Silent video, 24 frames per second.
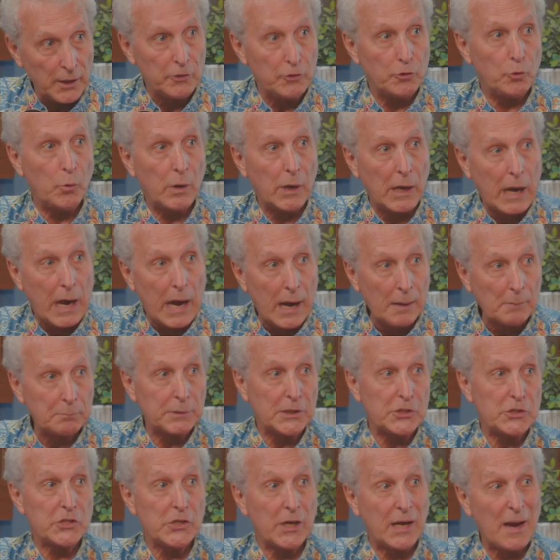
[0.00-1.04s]
to
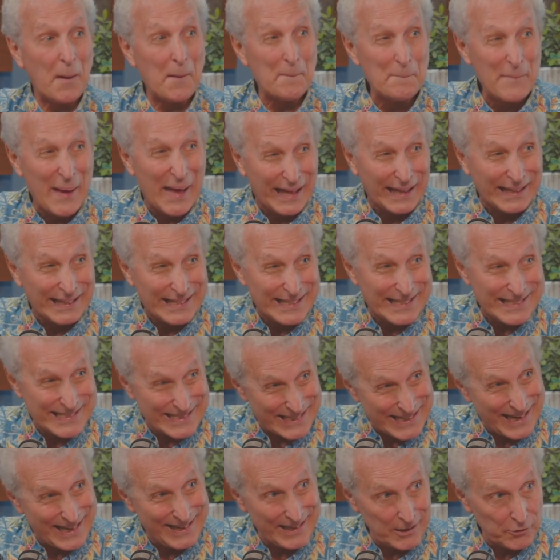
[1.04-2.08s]
accomplish a compelling
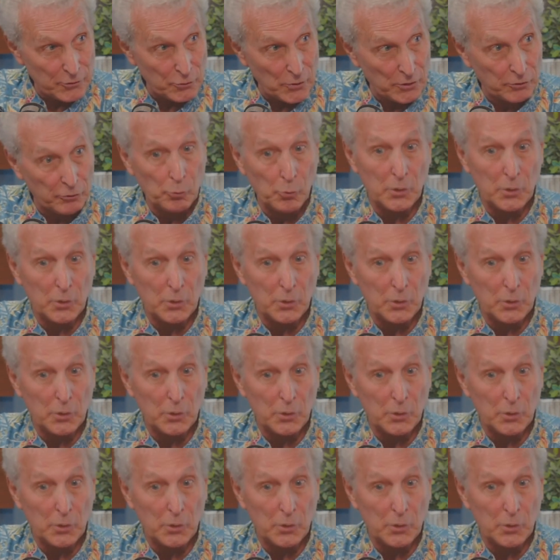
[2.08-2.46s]
state interest,